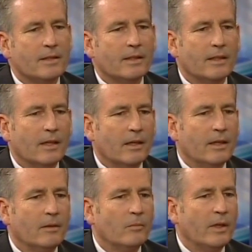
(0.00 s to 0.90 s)

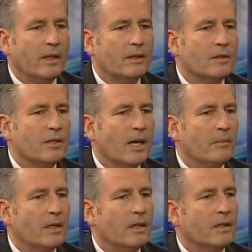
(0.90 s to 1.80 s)
and we can get the
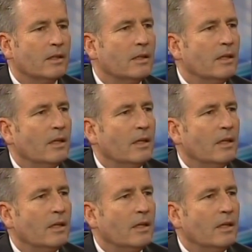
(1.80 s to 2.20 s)
job done